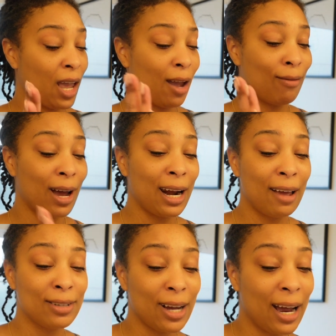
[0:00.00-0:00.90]
And right
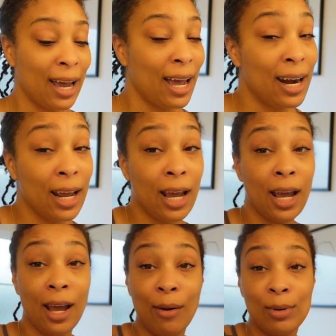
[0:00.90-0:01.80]
after I had
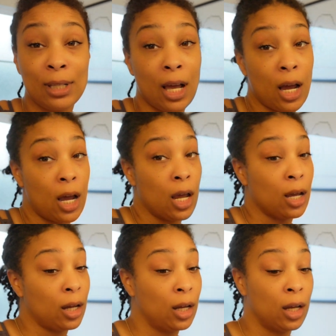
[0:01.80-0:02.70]
it, it was like,